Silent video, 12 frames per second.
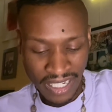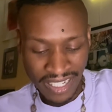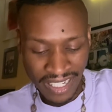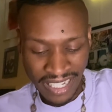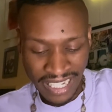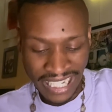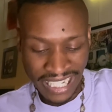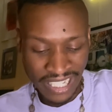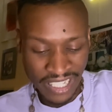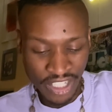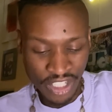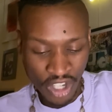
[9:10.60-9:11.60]
and in
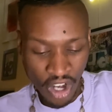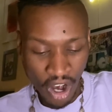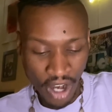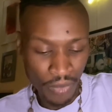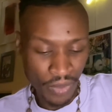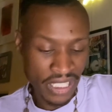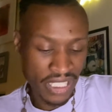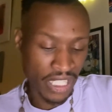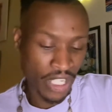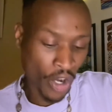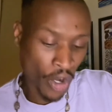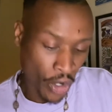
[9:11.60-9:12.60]
this card, we
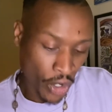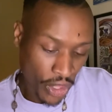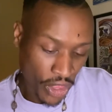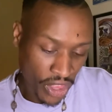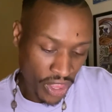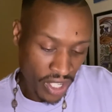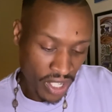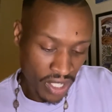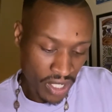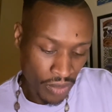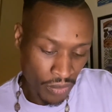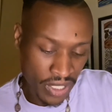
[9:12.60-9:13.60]
see earth,
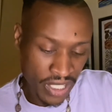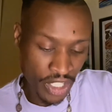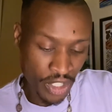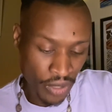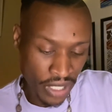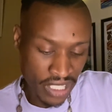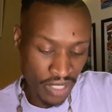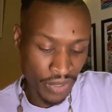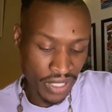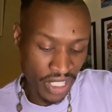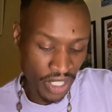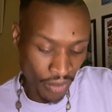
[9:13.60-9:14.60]
we see trees, and we
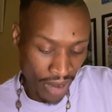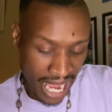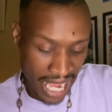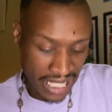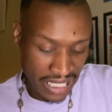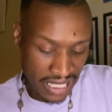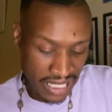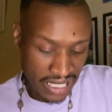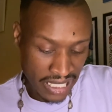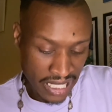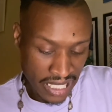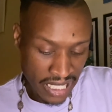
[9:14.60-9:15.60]
see grass.
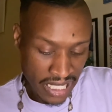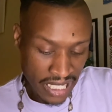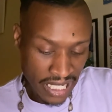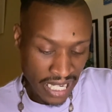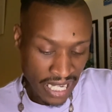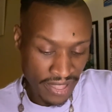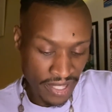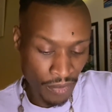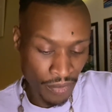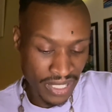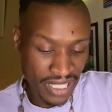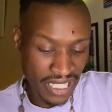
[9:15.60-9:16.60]
And then
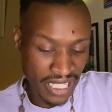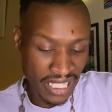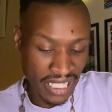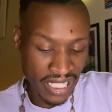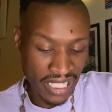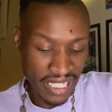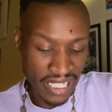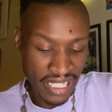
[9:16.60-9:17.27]
we see